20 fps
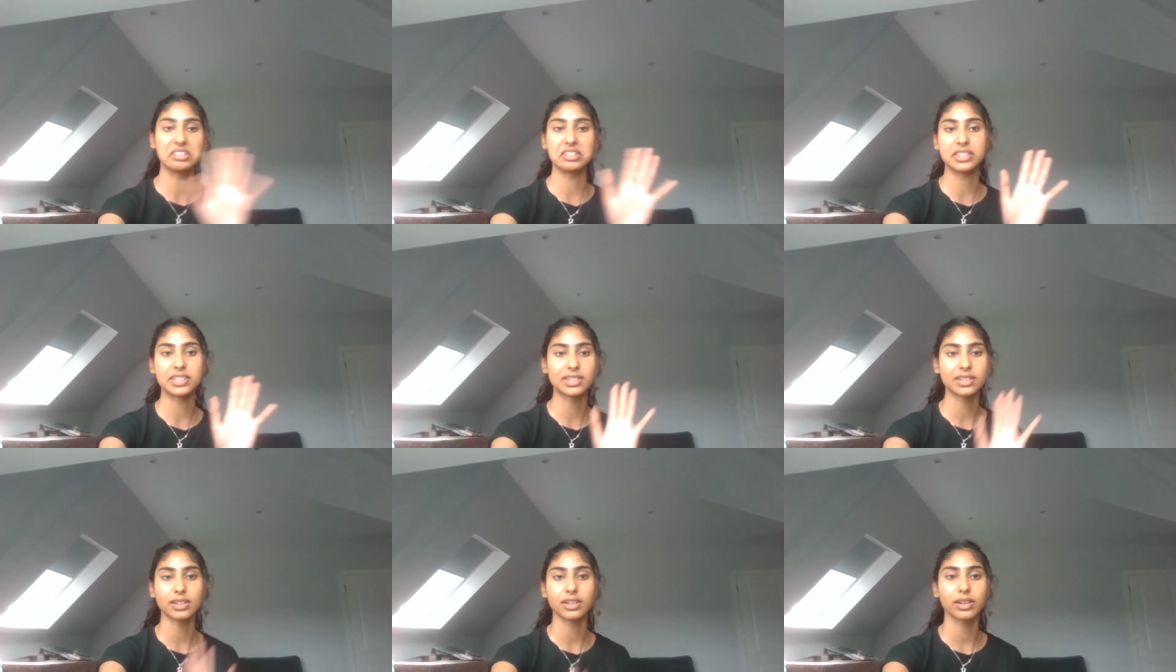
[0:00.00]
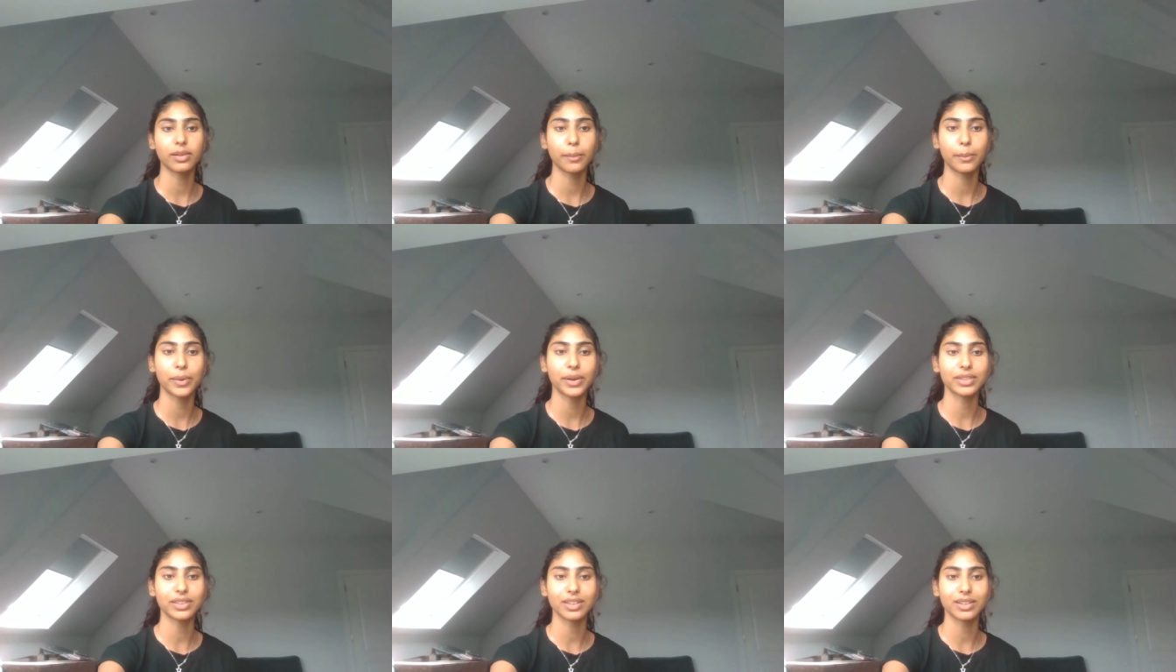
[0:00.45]
just
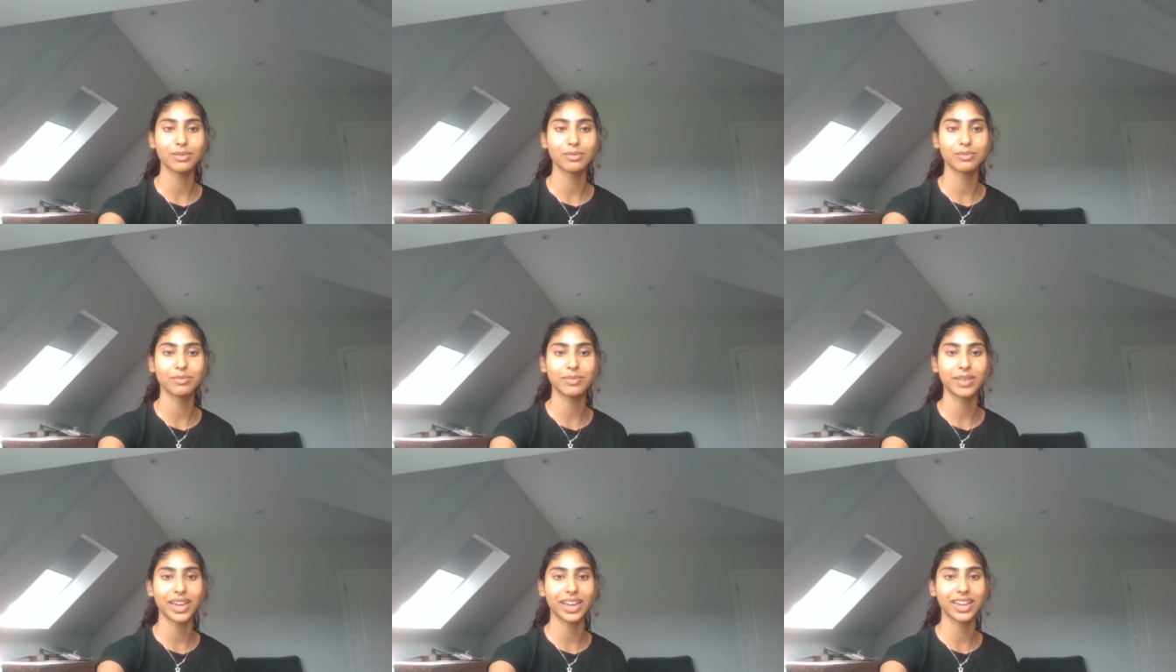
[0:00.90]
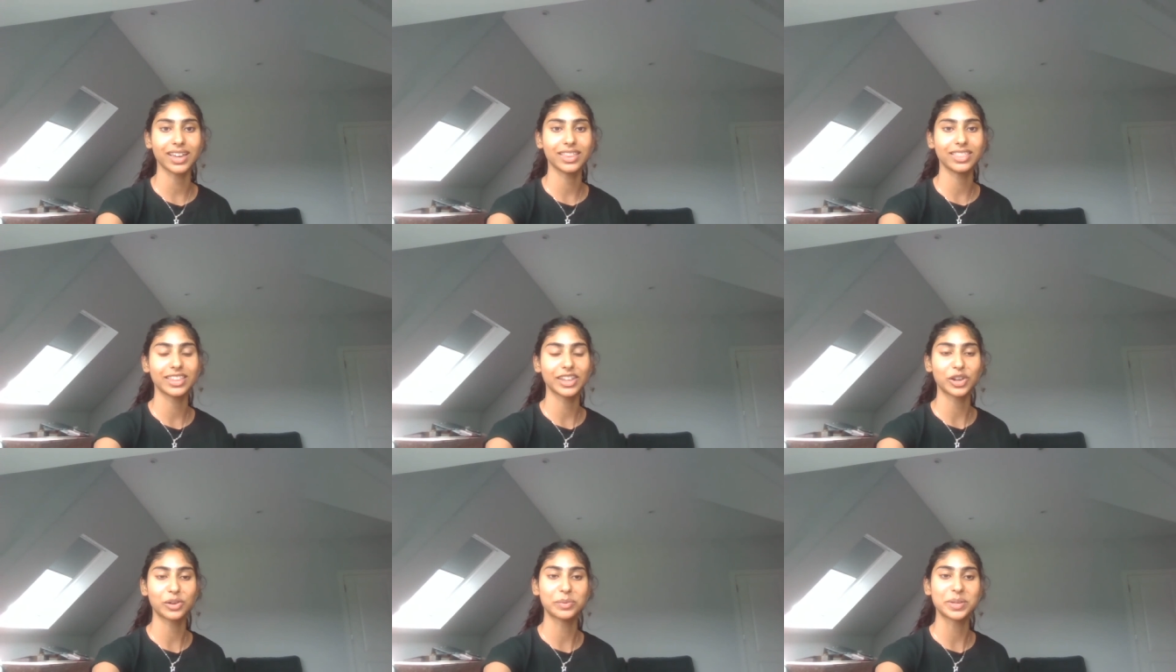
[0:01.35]
put them
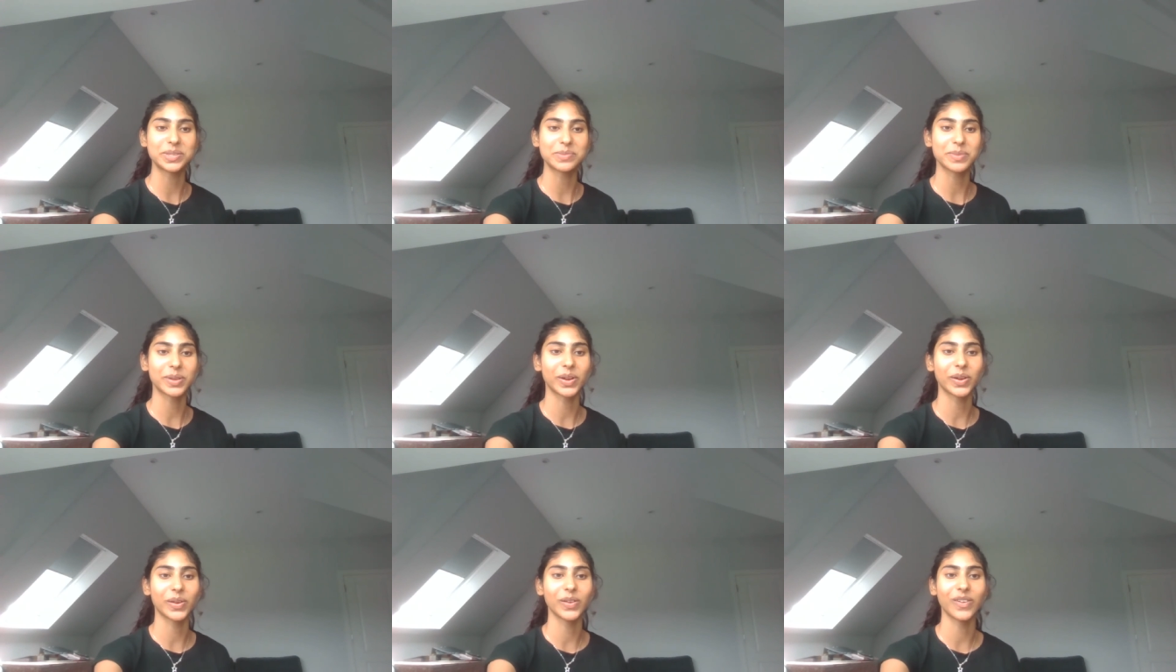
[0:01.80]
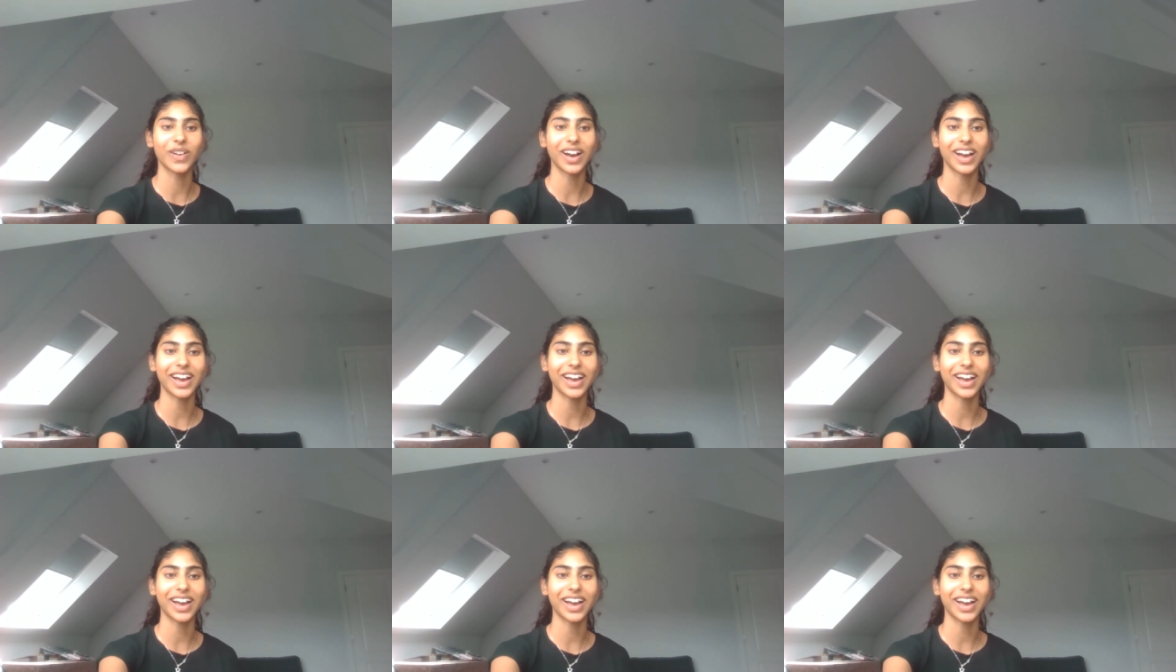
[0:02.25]
in the comments below.